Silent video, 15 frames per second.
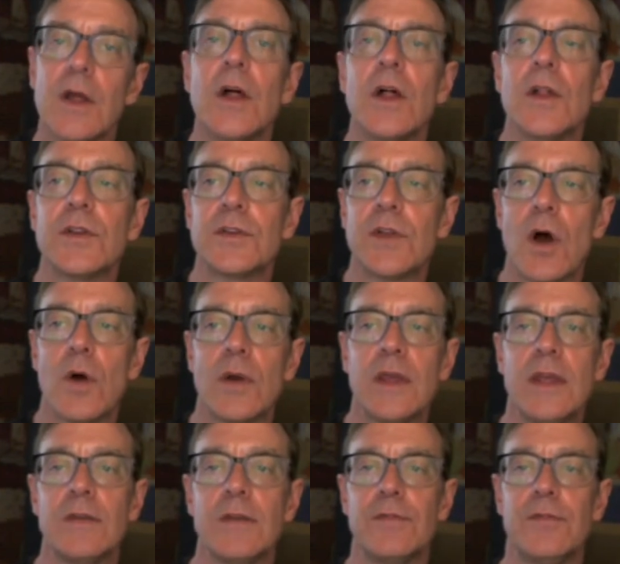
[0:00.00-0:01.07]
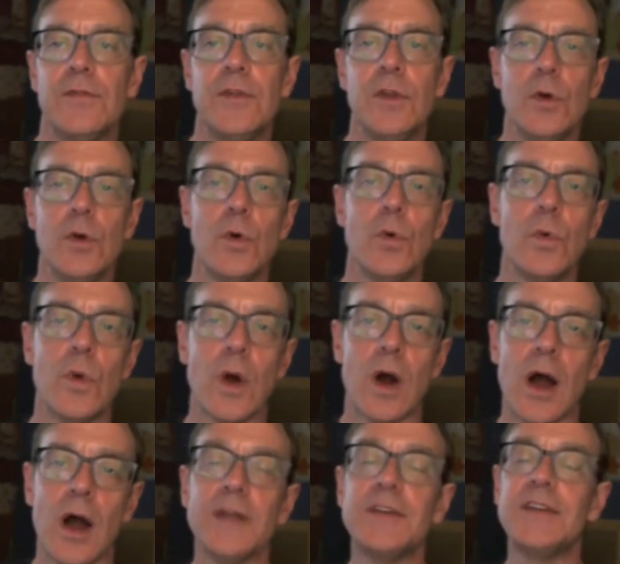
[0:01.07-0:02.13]
So if you,
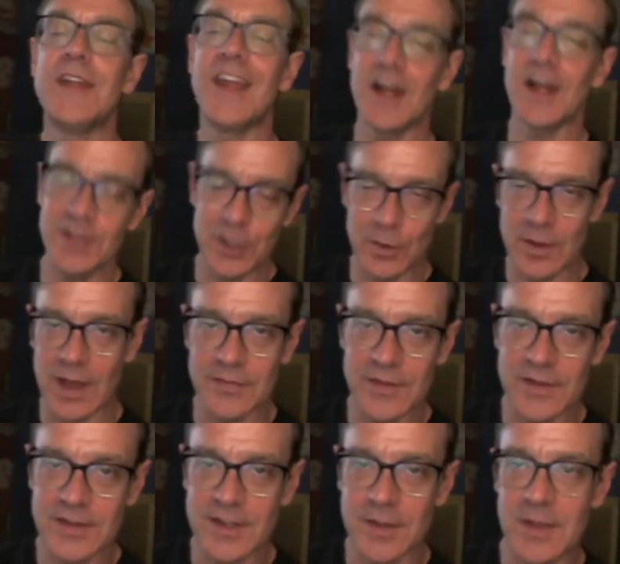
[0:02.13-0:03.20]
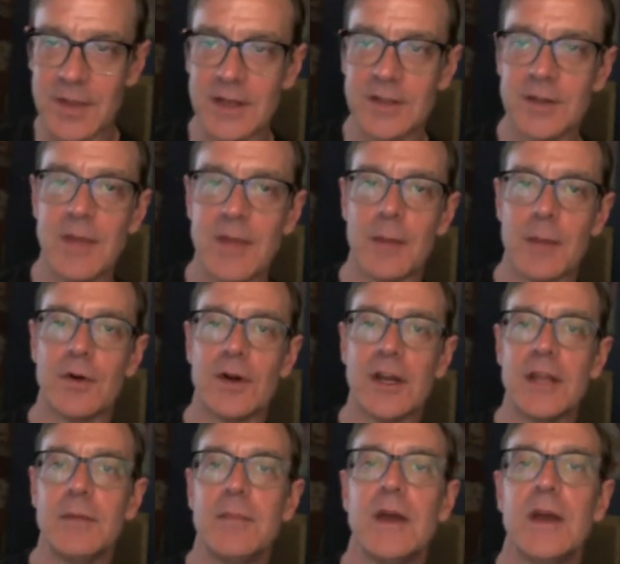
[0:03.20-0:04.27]
until you have this committed to
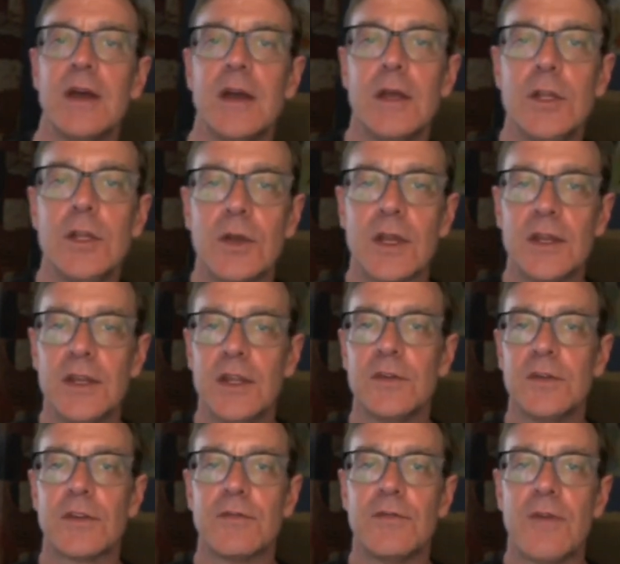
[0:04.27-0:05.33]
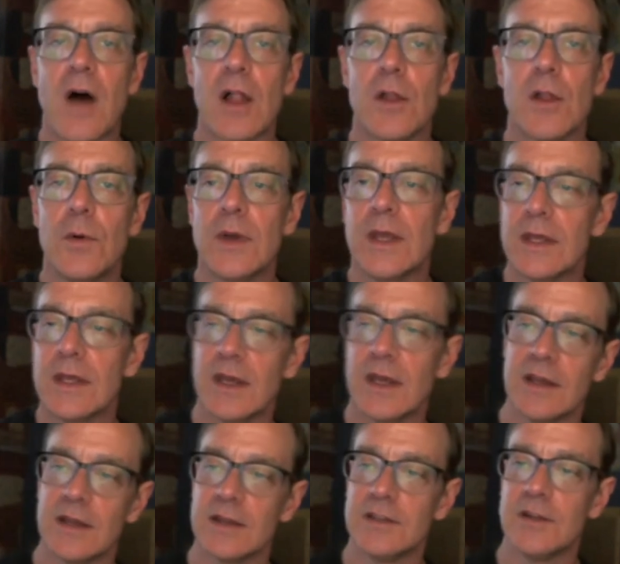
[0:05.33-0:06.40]
memory, you can use the following
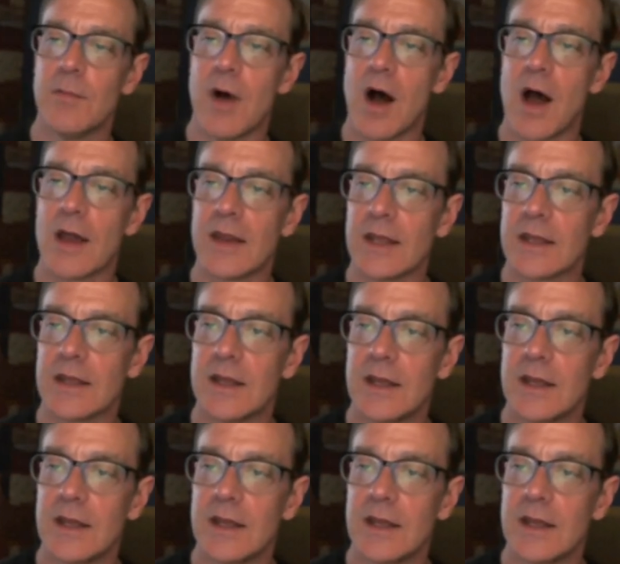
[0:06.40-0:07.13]
mnemonic,